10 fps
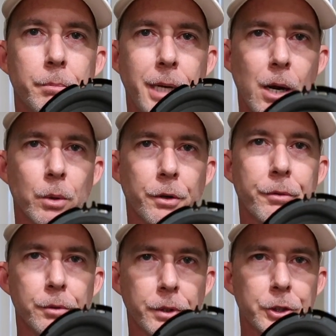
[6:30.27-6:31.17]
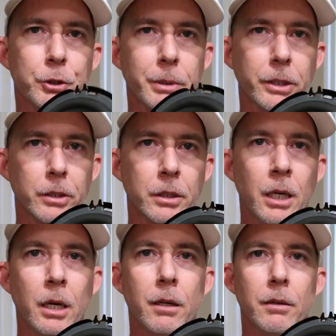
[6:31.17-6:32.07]
power through this speaker
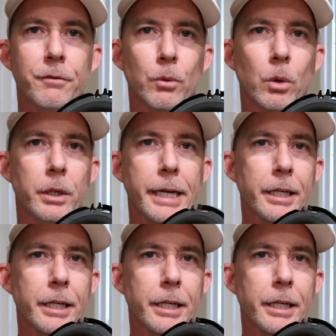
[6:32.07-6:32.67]
for